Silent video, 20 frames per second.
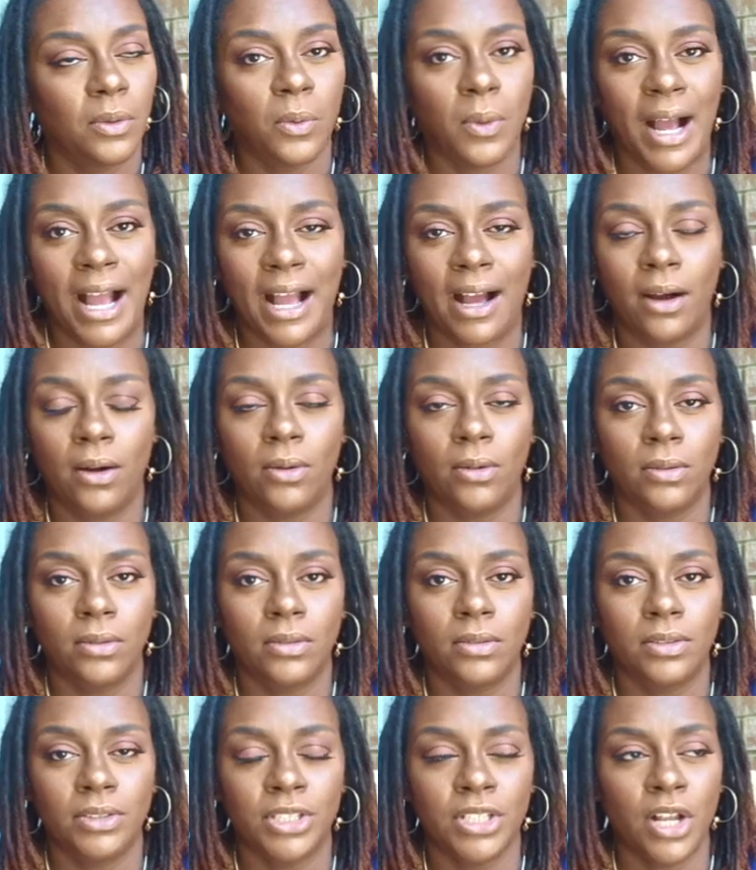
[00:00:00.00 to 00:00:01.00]
wow,
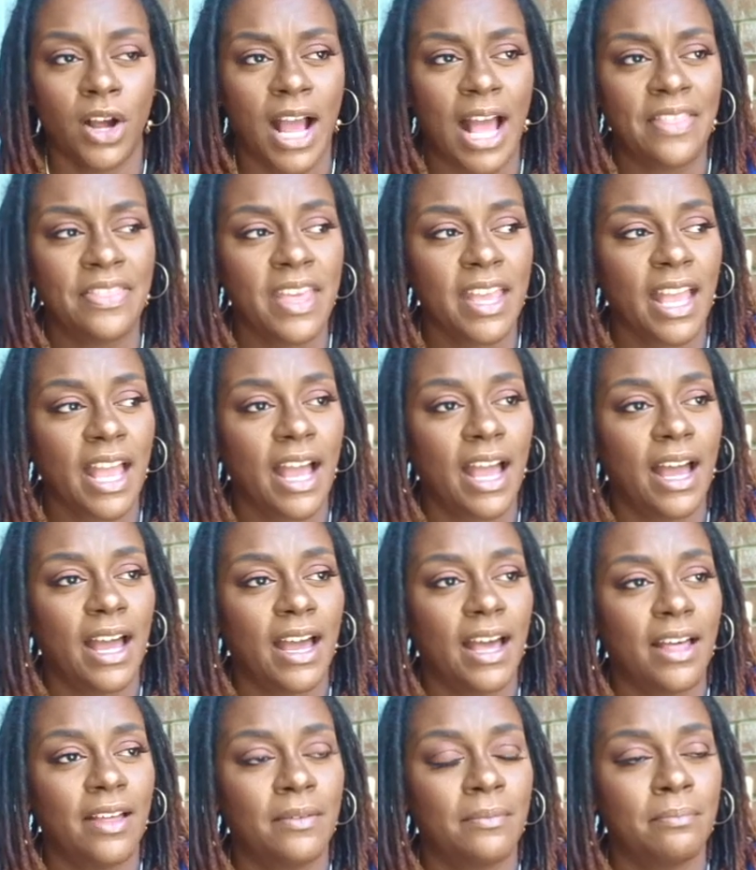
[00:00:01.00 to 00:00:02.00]
you know, I think
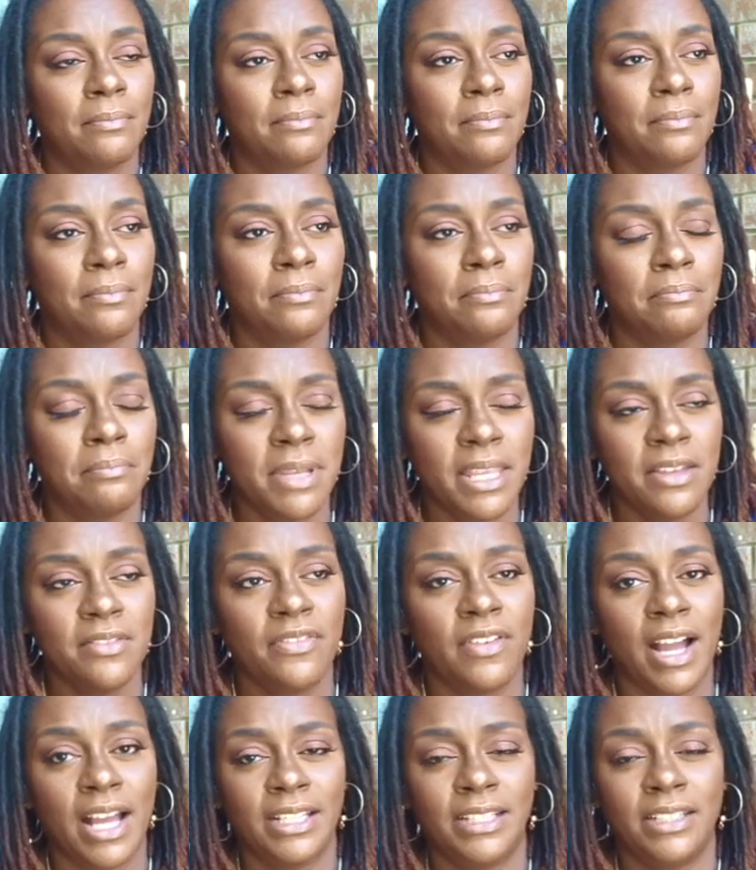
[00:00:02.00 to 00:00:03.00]
me
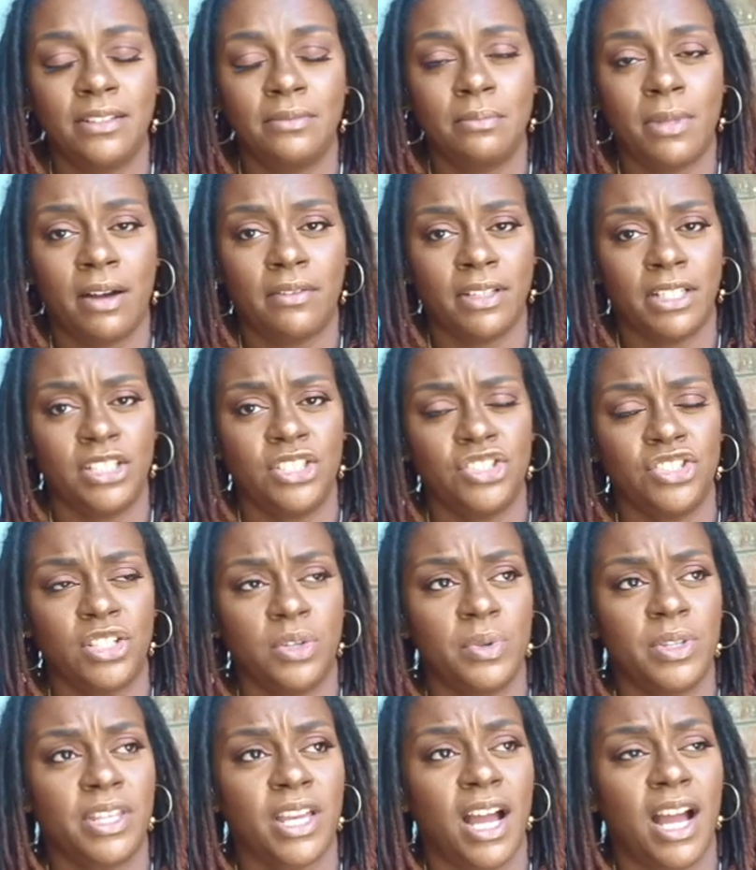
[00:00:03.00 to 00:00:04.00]
finding my
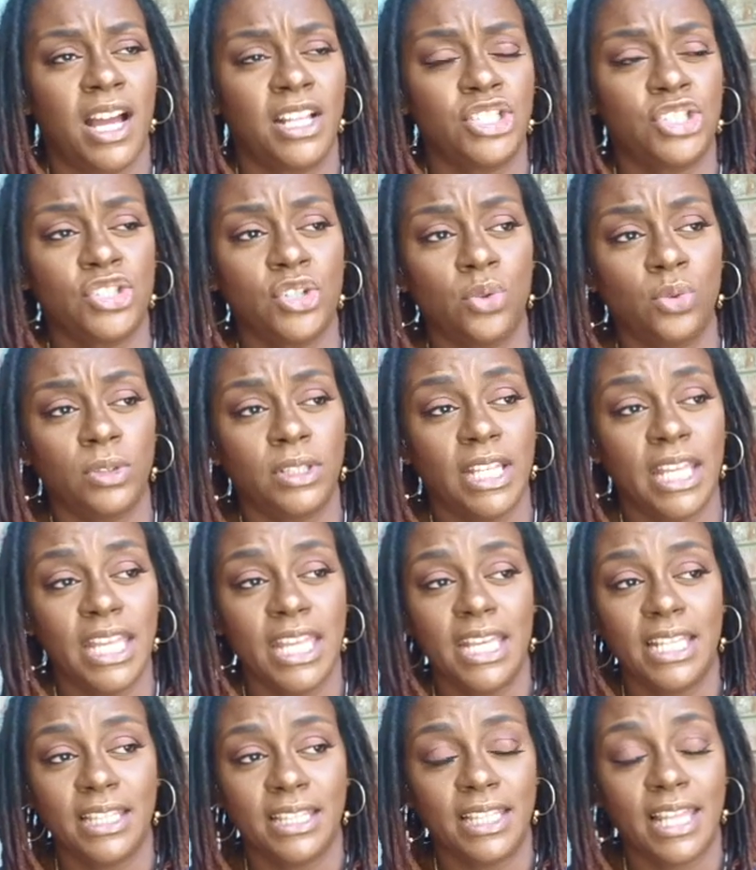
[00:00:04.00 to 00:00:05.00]
relationship with God so
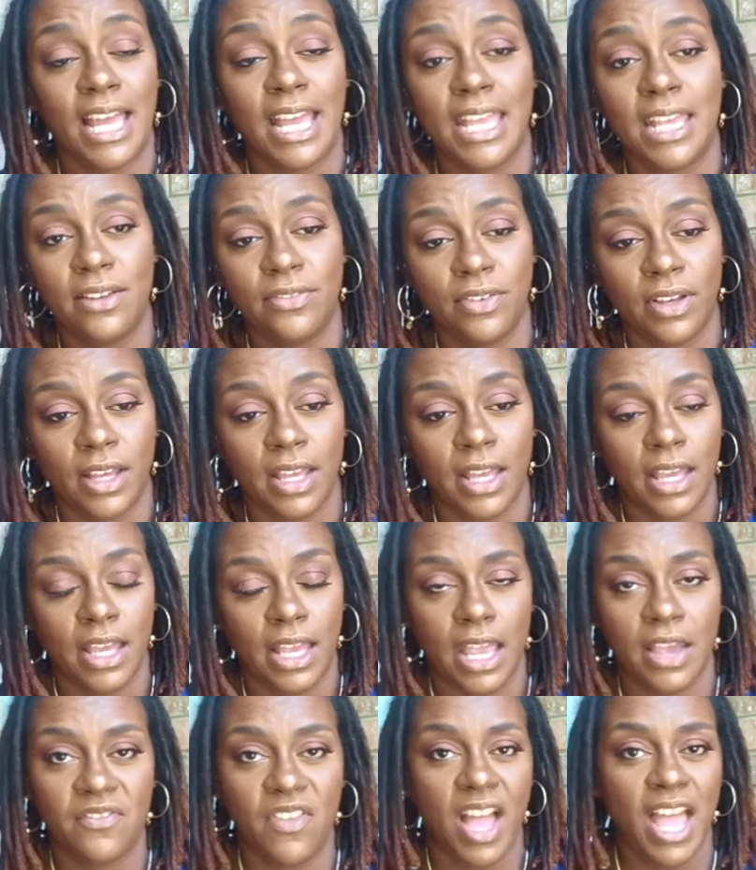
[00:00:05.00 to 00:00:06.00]
late in life,
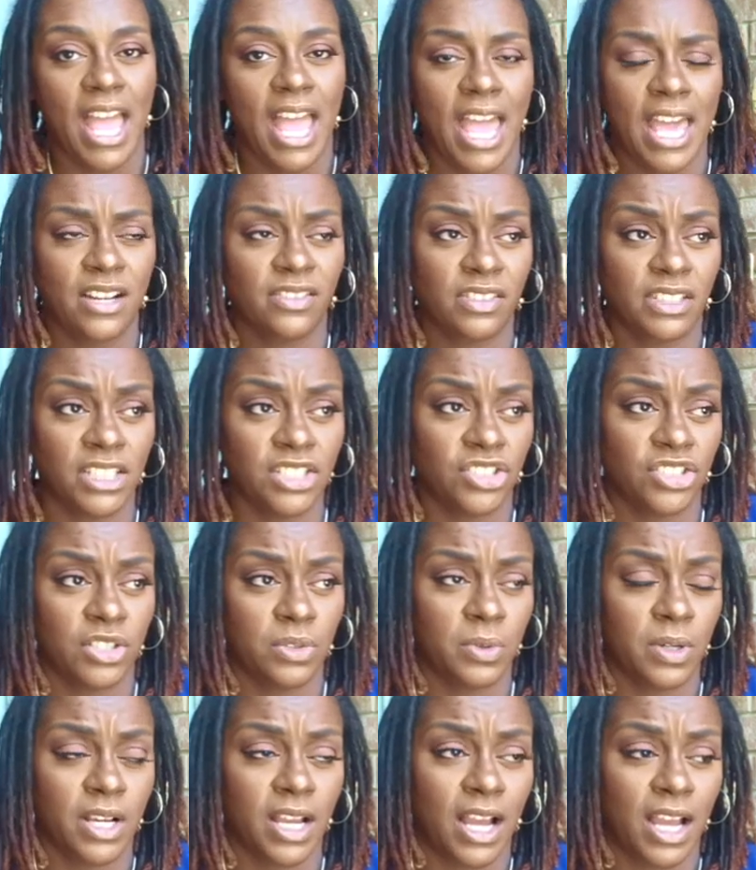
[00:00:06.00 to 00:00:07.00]
if I had a
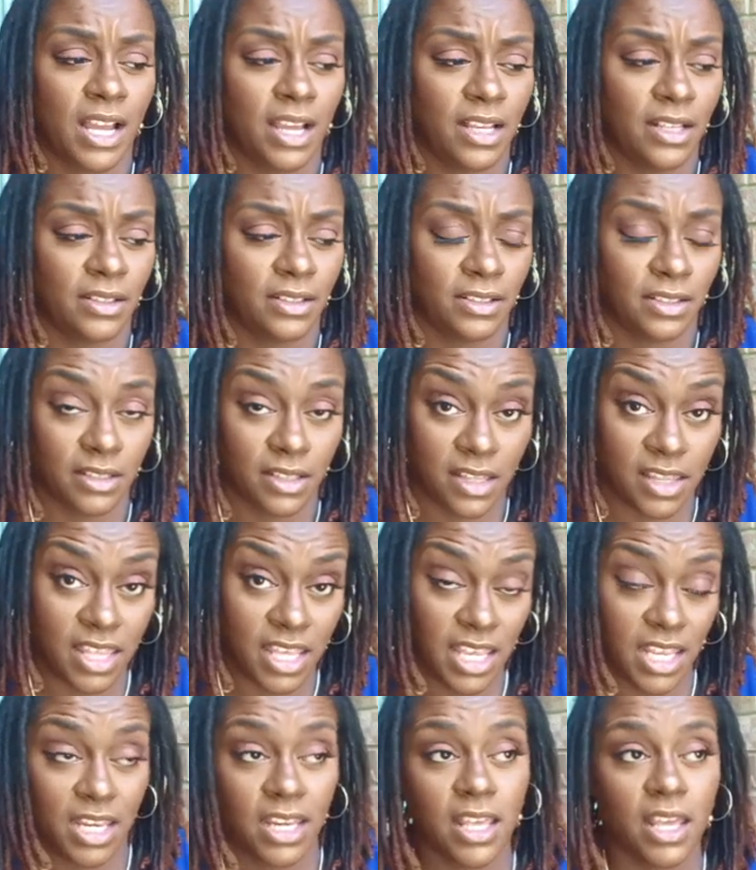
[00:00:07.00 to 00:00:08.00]
relationship with God
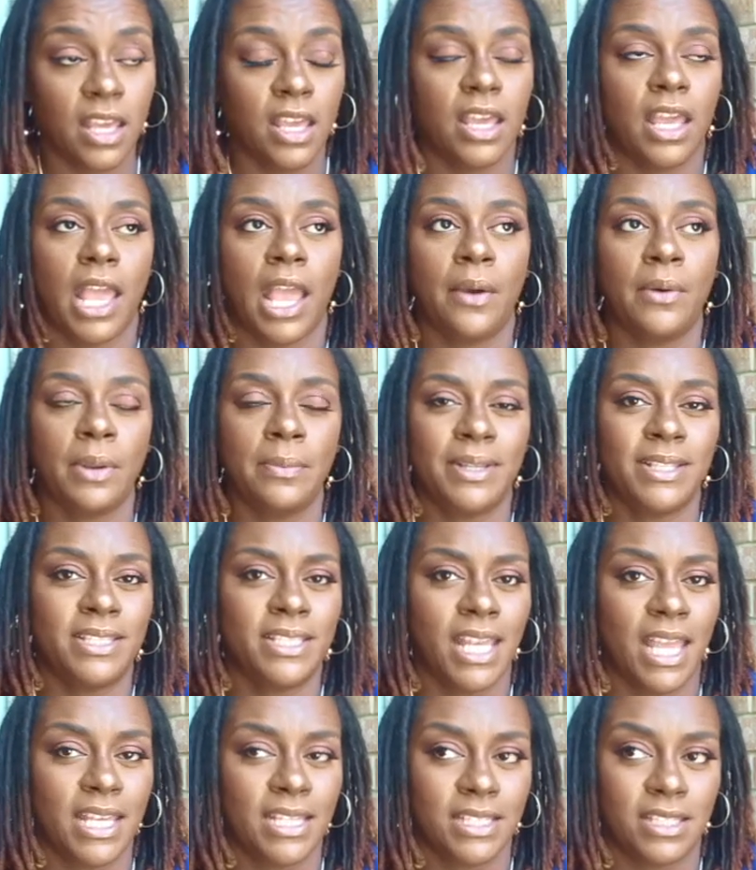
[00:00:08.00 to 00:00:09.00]
then, it would have been
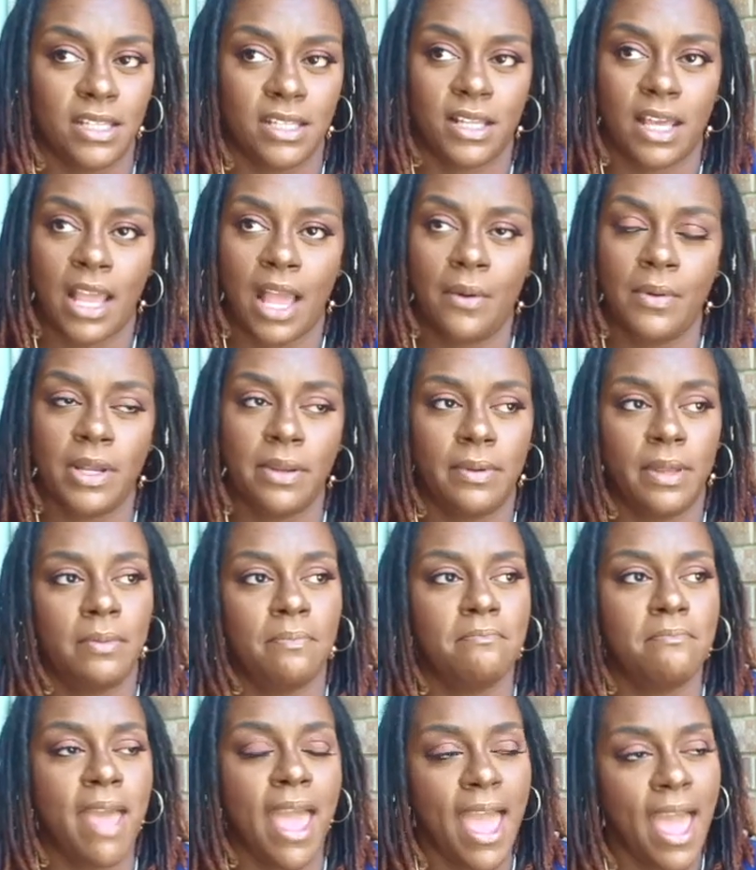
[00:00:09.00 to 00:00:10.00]
tested. Like I would have
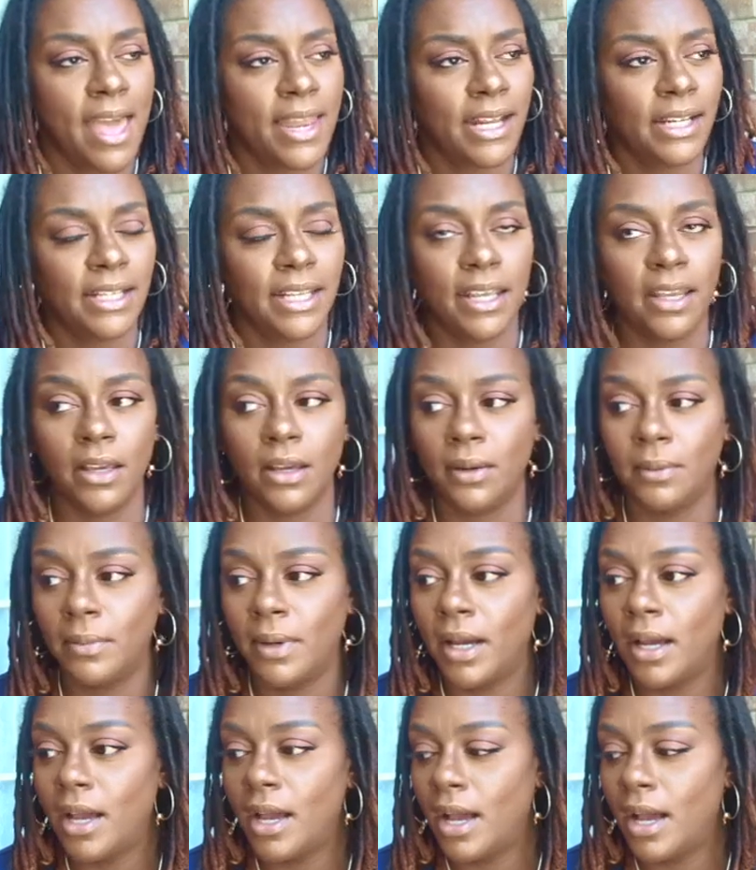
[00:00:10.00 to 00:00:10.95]
been mad at him.